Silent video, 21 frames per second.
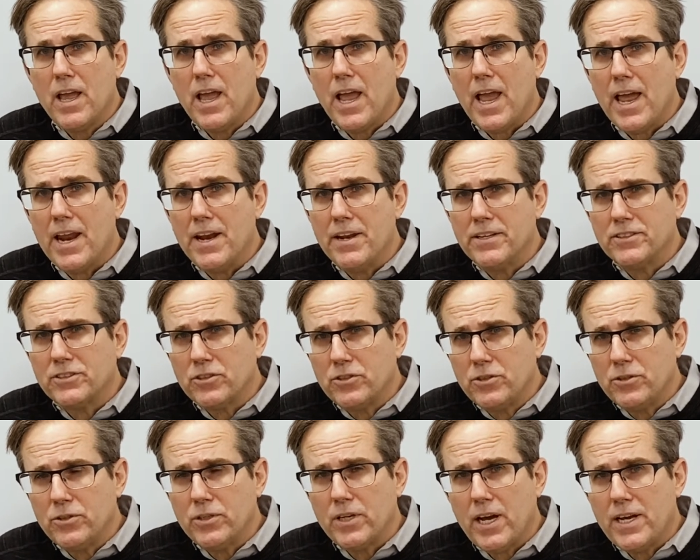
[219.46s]
And it's a
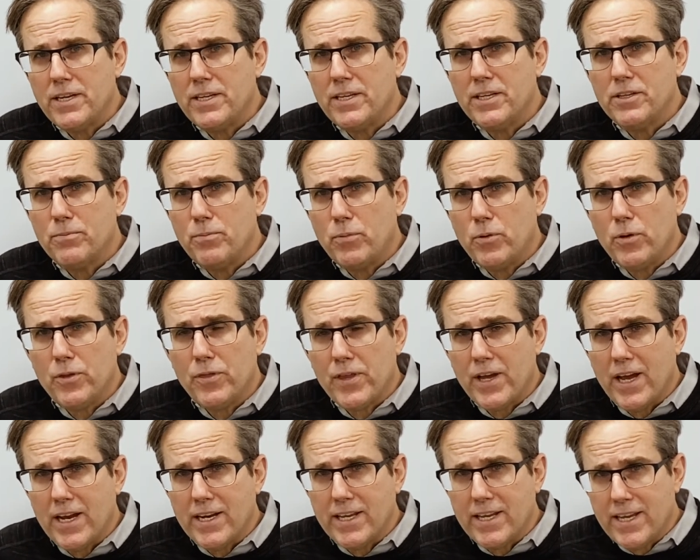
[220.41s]
good idea to put
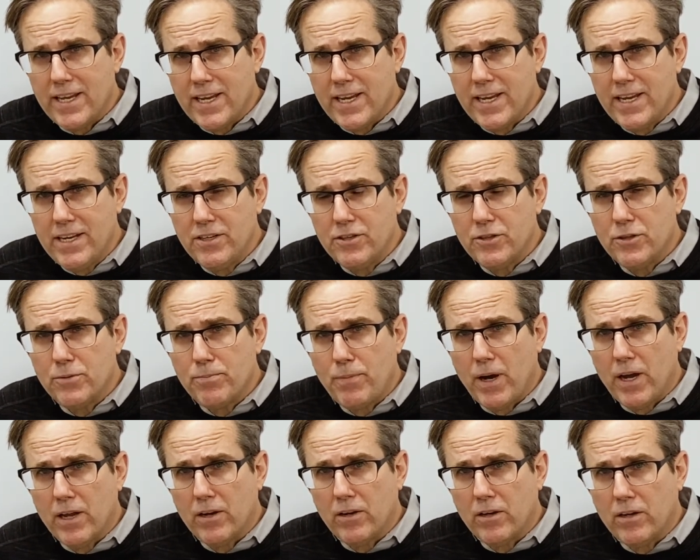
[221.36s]
that into the
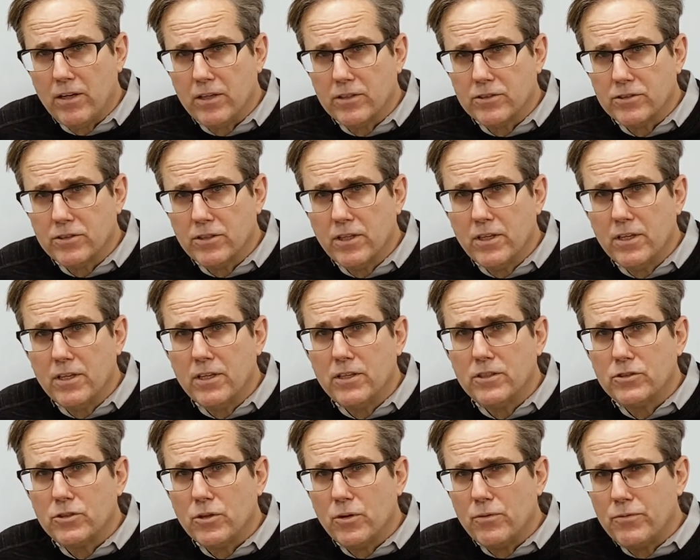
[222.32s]
bylaws.
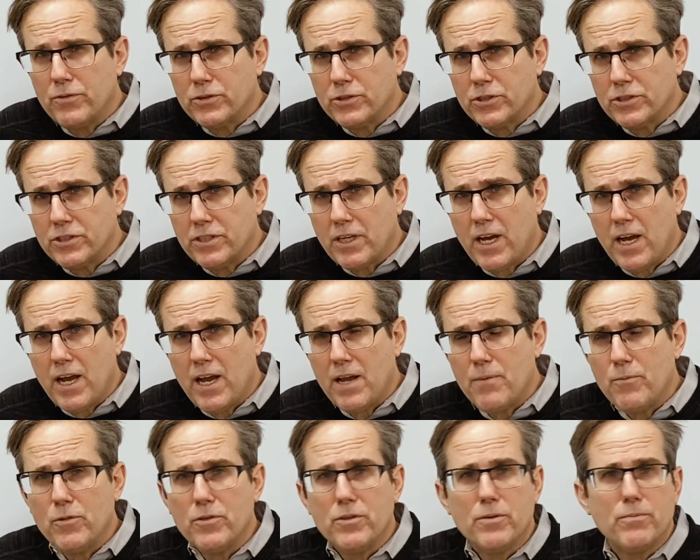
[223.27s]
So if there's a time
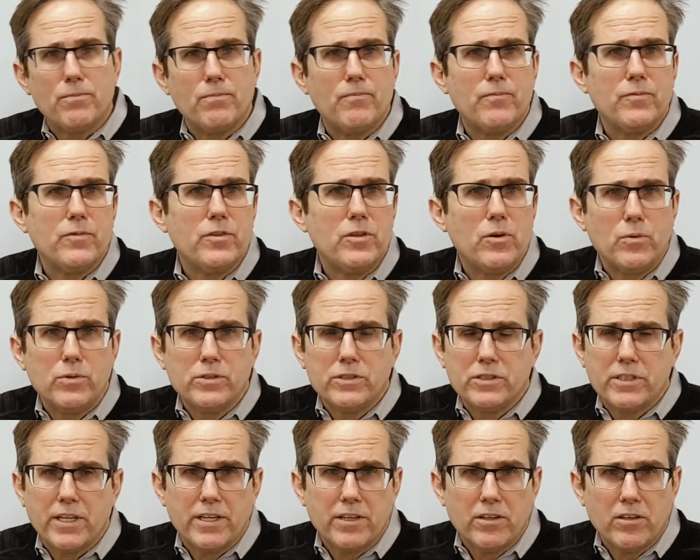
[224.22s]
when no one's
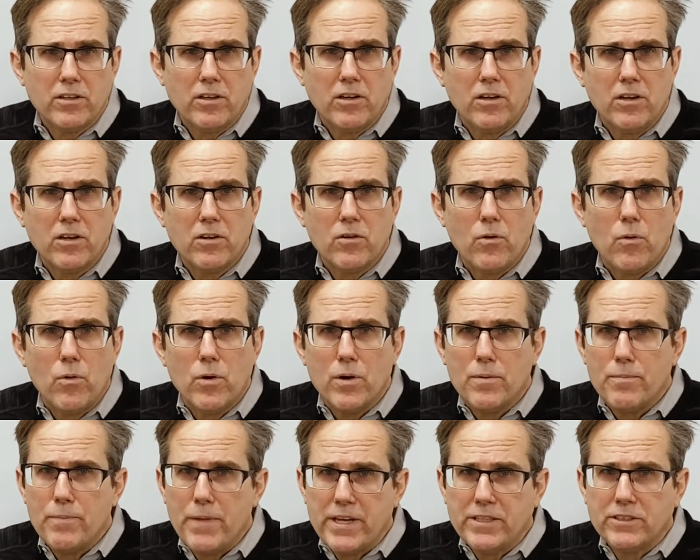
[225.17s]
getting along, or it
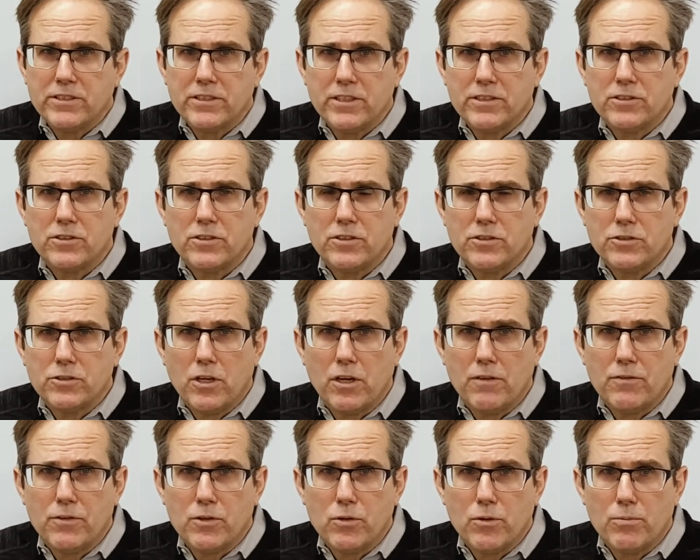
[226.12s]
makes sense to dissolve
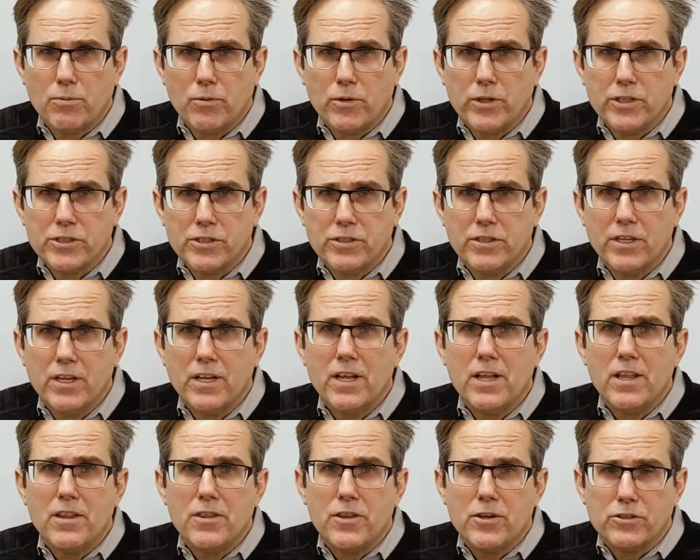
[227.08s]
the corporation,
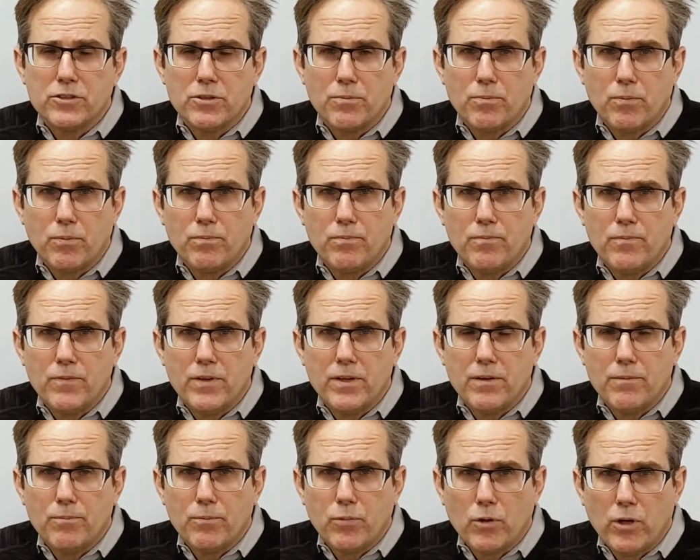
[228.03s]
there's a
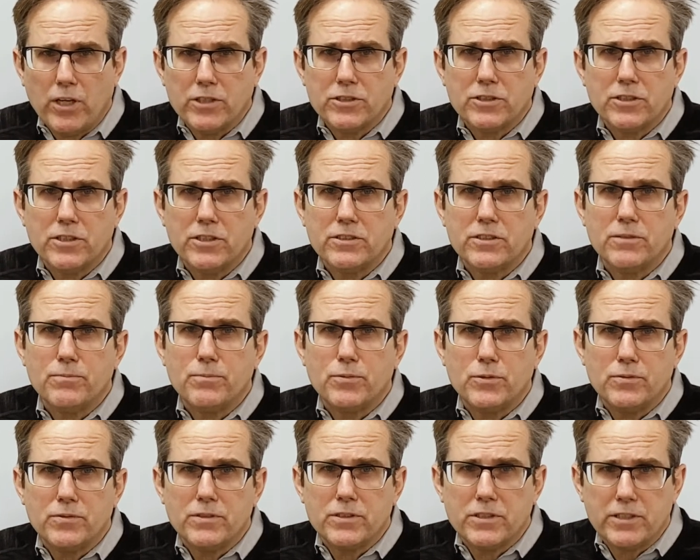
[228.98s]
process and
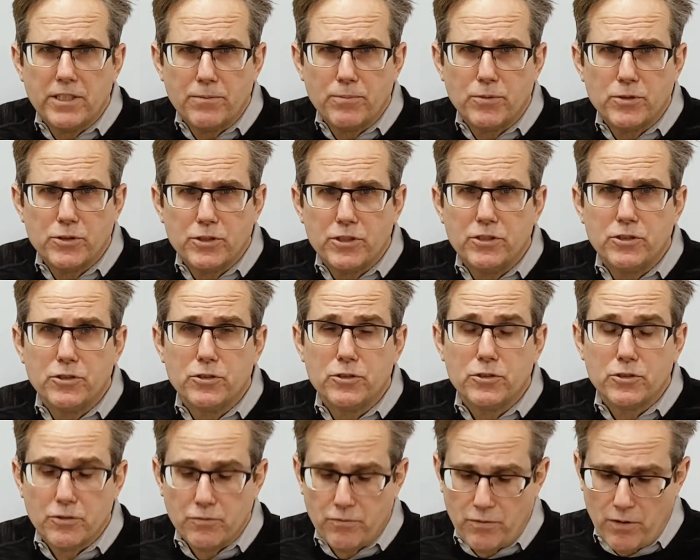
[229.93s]
set of procedures
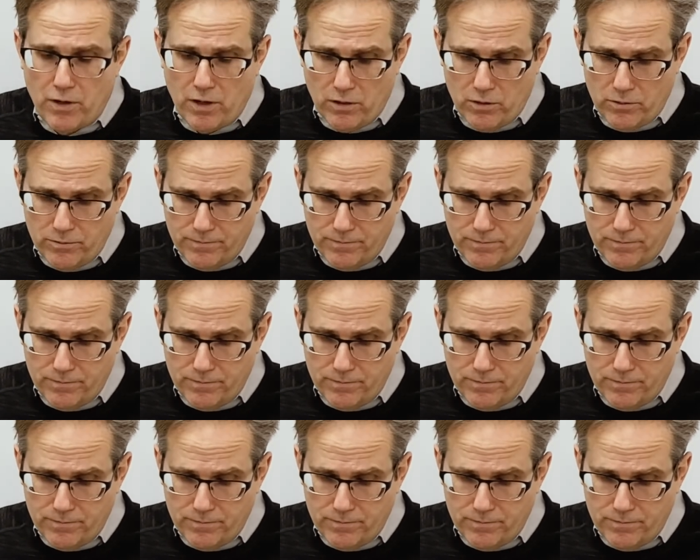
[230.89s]
to follow.